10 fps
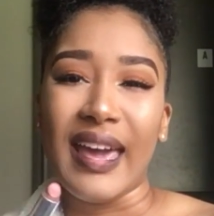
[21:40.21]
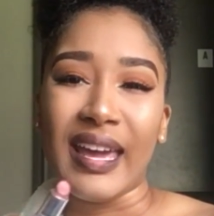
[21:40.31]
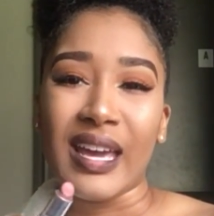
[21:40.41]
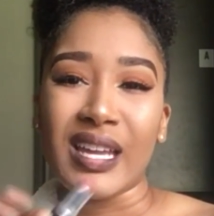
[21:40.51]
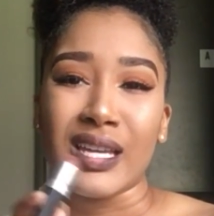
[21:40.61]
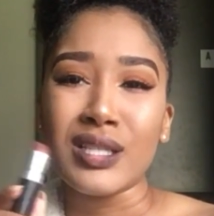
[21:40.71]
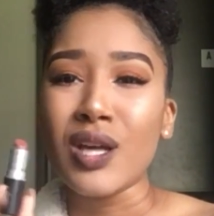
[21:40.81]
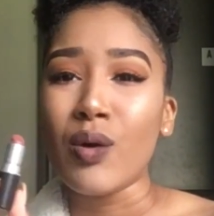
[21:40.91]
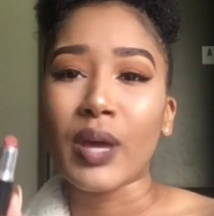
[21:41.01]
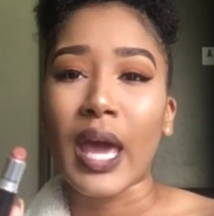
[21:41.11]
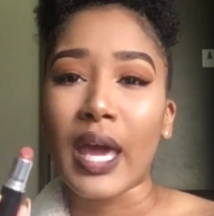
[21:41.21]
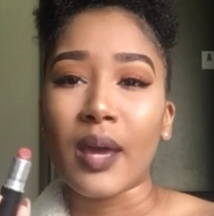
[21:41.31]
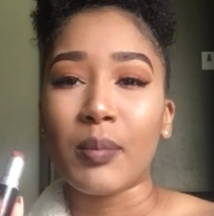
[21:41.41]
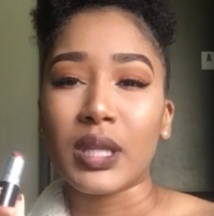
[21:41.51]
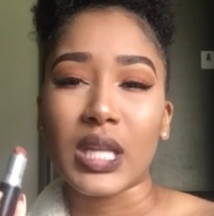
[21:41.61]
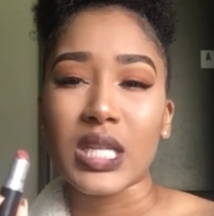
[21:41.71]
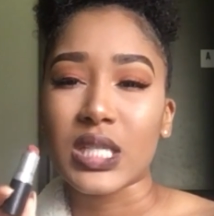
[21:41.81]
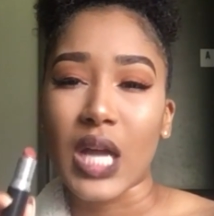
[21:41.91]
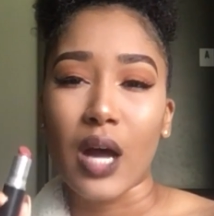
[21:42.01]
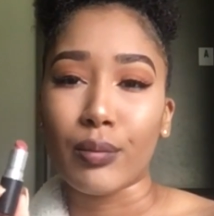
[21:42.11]
and it's okay, but
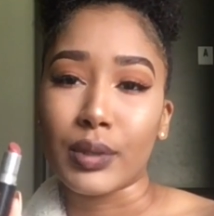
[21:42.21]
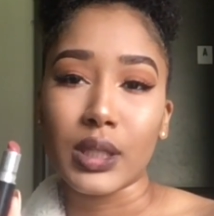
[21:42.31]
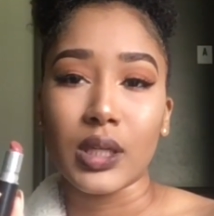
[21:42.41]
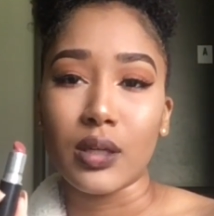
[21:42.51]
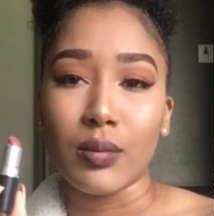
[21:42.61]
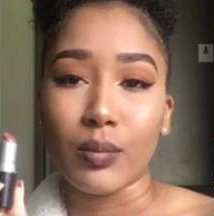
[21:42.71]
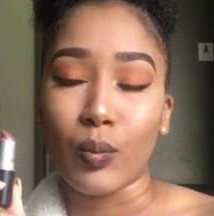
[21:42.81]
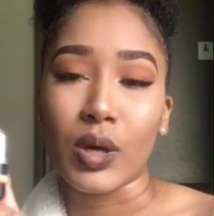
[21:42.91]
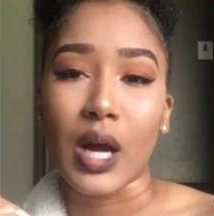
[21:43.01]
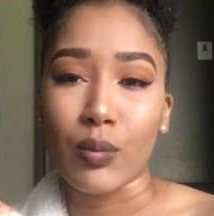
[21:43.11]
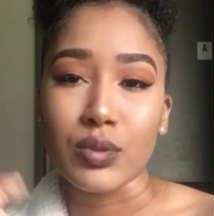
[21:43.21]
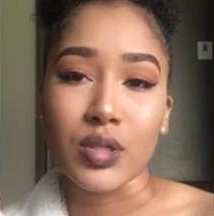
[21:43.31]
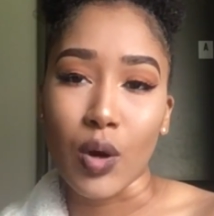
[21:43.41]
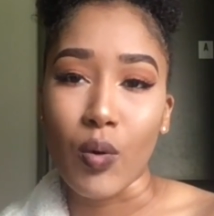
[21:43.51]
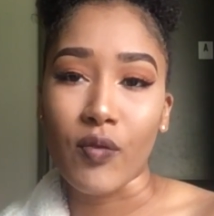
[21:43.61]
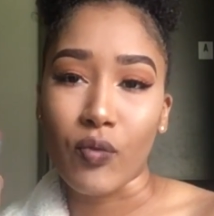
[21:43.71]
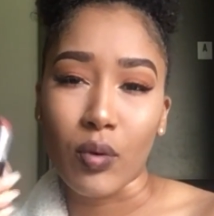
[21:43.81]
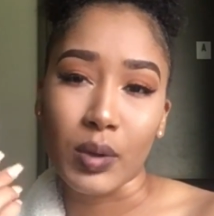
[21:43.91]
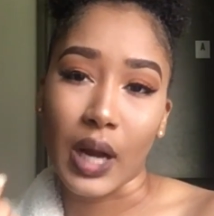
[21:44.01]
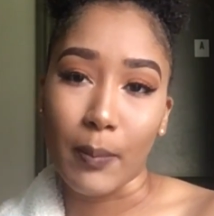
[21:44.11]
that's not really what I was going
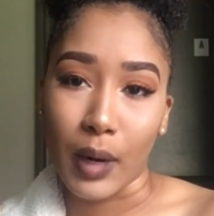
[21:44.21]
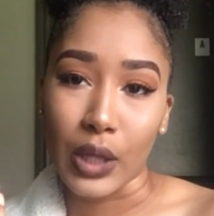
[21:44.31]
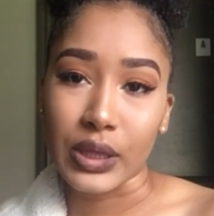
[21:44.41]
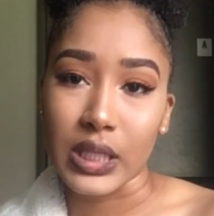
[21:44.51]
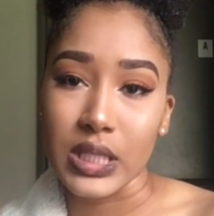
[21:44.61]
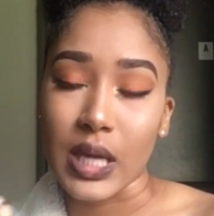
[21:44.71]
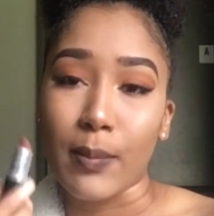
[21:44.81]
for when I bought this.